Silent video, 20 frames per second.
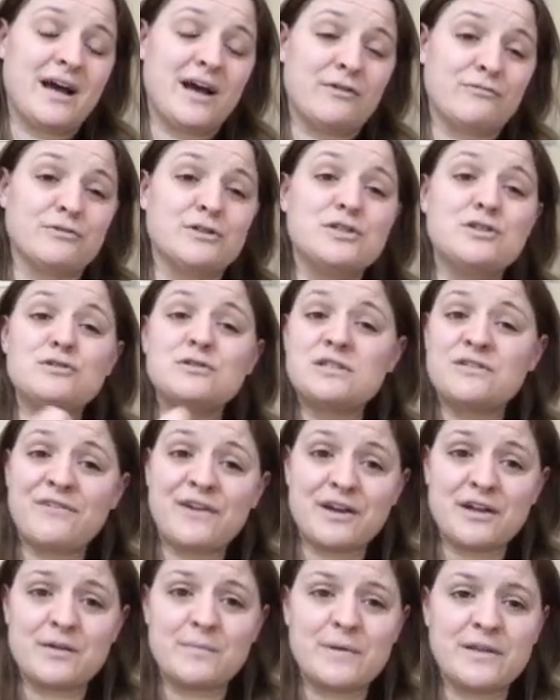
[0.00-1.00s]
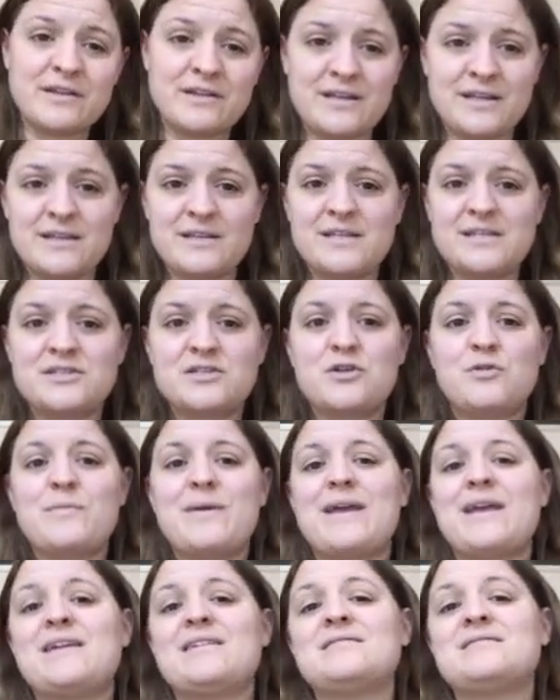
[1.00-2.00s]
reduce variability in these
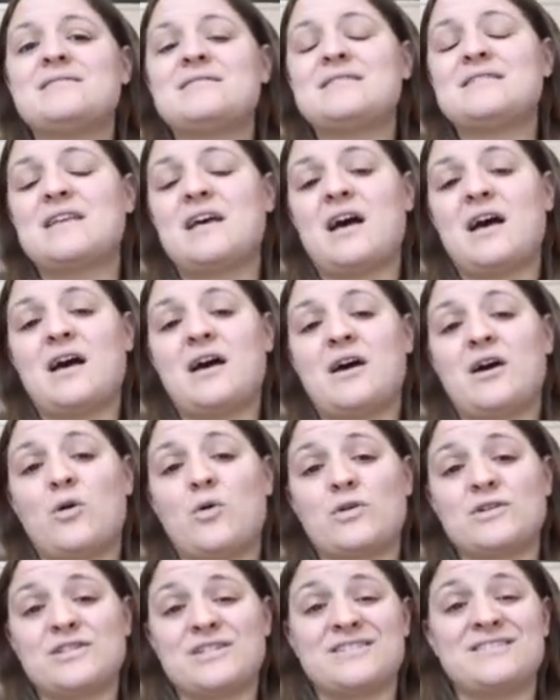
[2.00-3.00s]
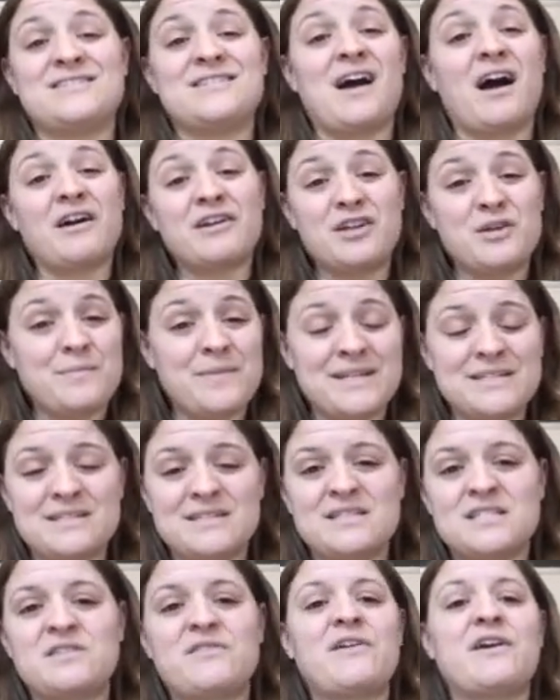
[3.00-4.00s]
domains or just document
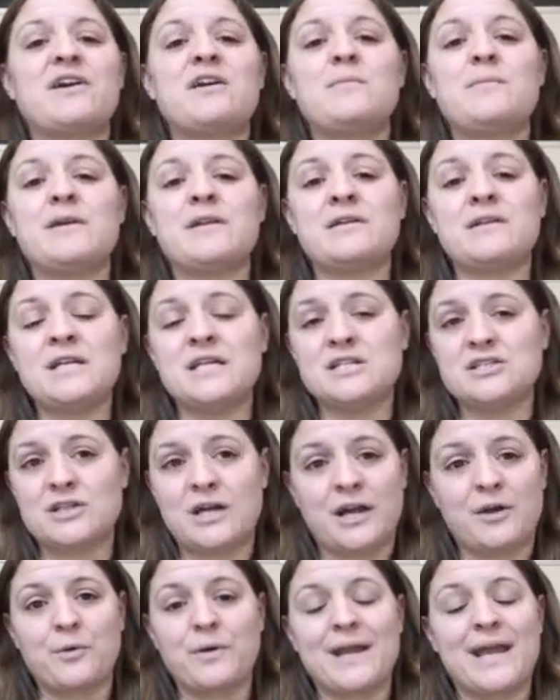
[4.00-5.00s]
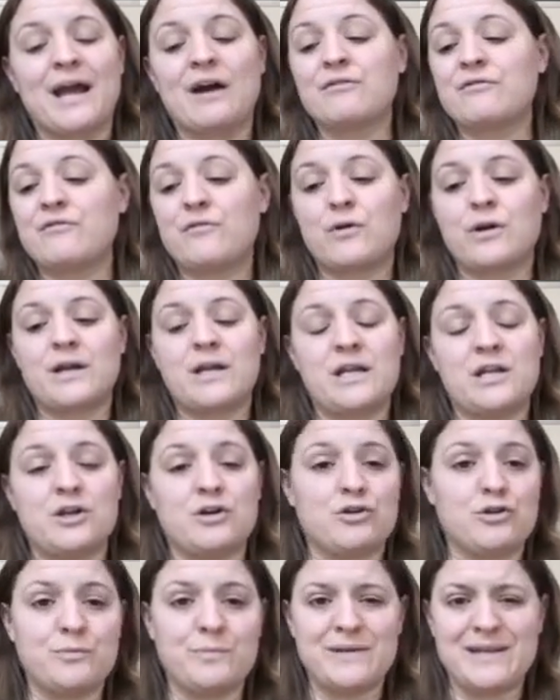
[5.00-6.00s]
this variability and try to account for it in a
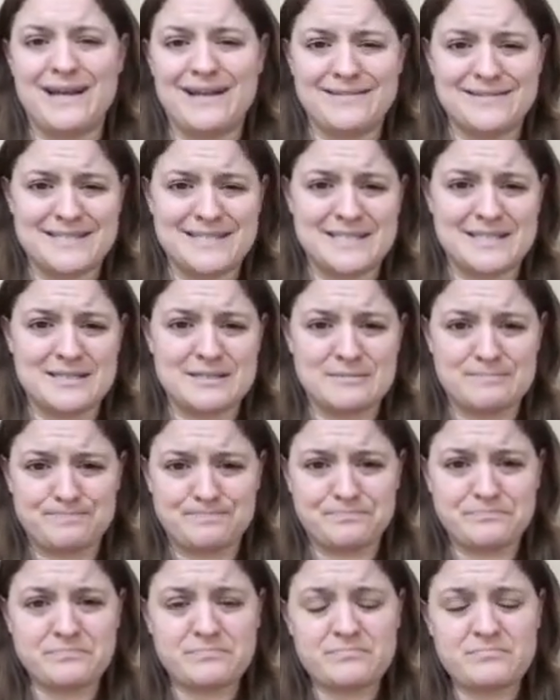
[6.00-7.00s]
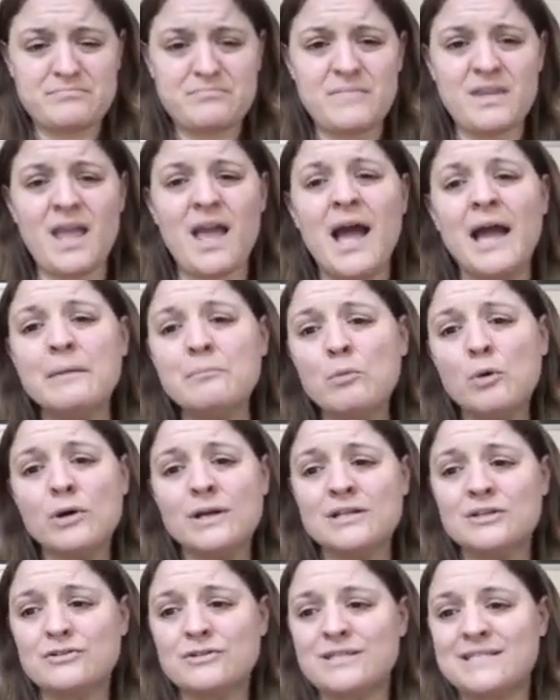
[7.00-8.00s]
group analysis. I'm more
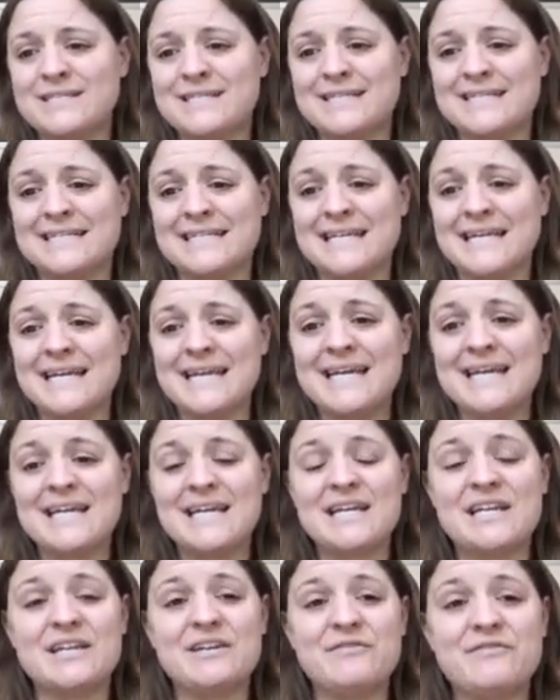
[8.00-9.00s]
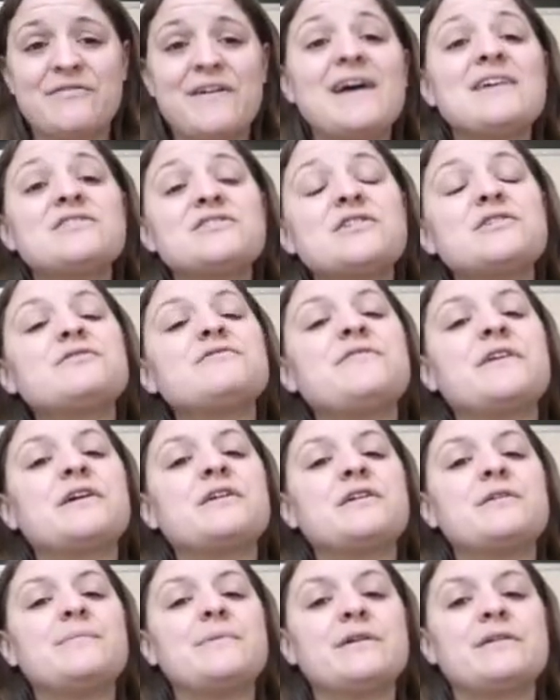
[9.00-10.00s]
interested in vascular
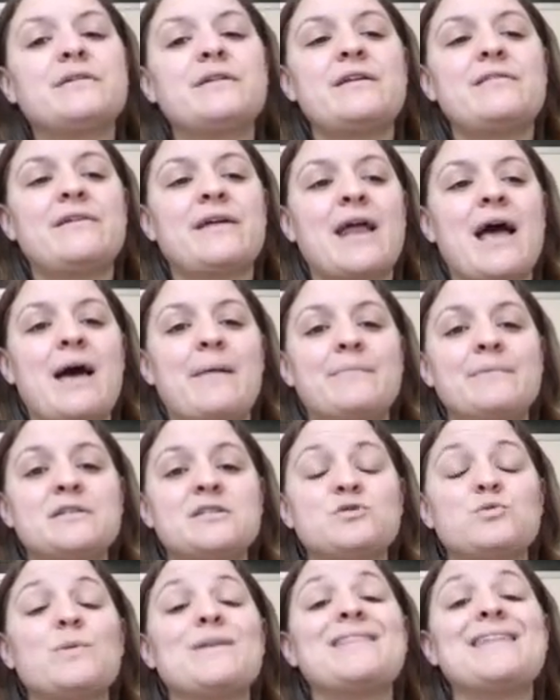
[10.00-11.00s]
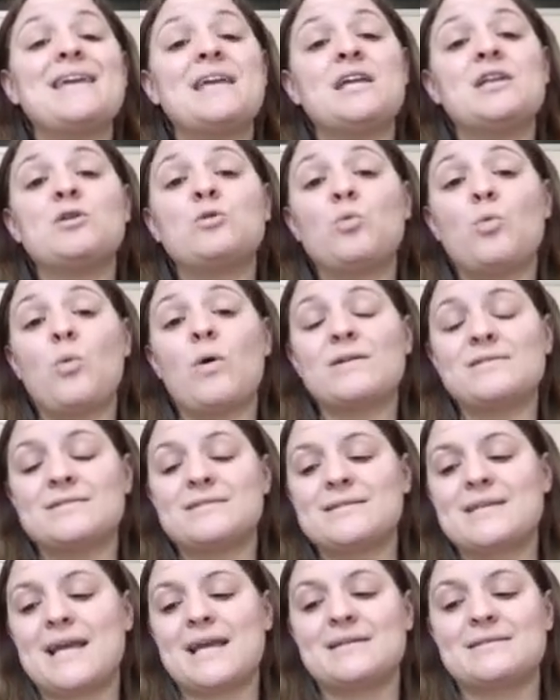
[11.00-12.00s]
variability that happens within one
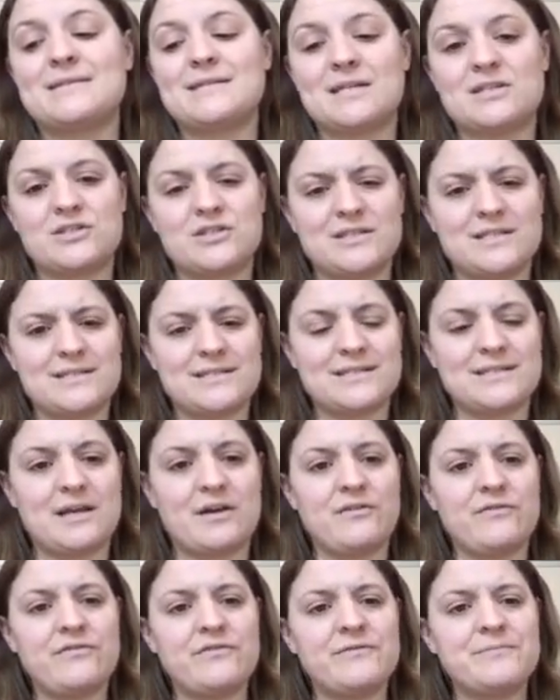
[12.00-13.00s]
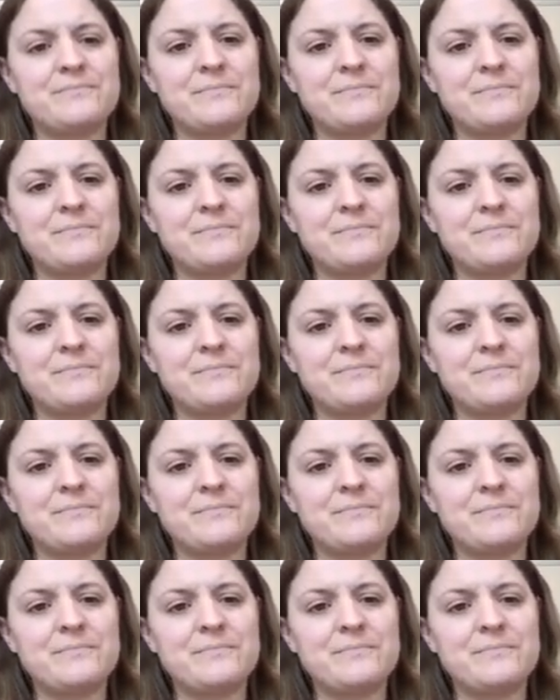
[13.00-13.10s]
scan session itself.